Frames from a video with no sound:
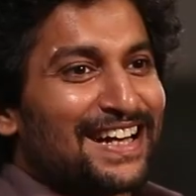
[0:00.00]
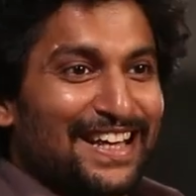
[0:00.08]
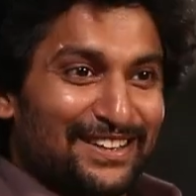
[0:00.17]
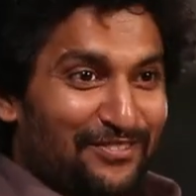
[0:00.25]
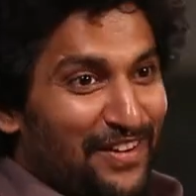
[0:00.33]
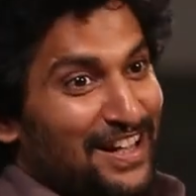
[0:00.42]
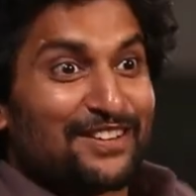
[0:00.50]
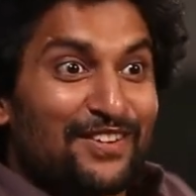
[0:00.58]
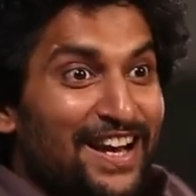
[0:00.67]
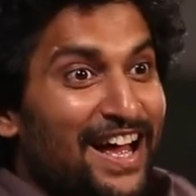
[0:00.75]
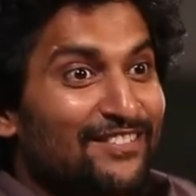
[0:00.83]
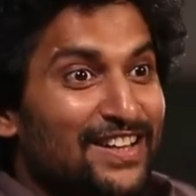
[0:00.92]
until like the father
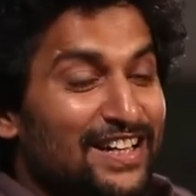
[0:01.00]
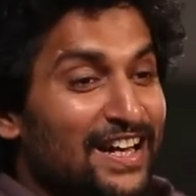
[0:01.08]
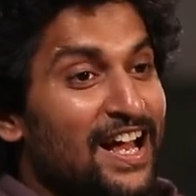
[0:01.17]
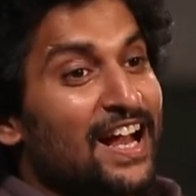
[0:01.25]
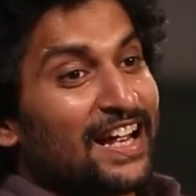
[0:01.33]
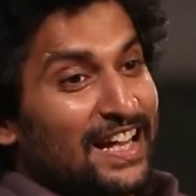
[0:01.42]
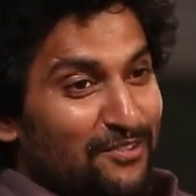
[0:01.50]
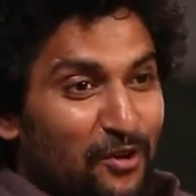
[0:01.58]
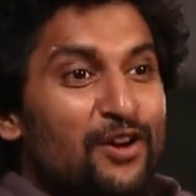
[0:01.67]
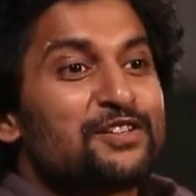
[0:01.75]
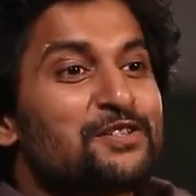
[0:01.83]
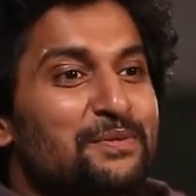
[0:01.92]
will have that. He
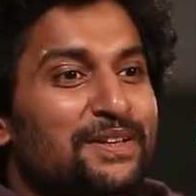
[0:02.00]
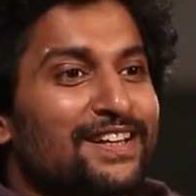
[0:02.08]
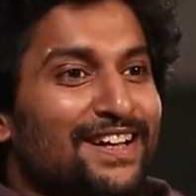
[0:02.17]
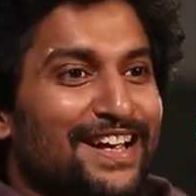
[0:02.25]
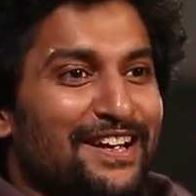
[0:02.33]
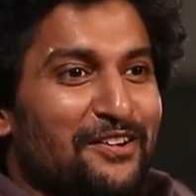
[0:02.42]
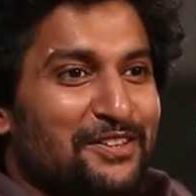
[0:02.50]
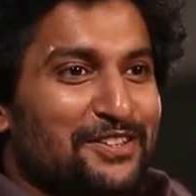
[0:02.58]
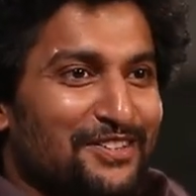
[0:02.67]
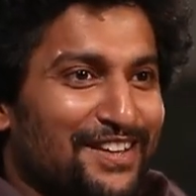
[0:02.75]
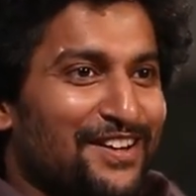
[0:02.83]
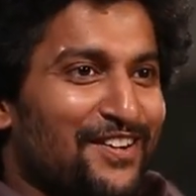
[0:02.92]
wants to be the king also
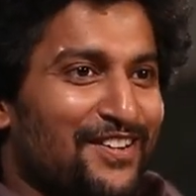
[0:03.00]
to the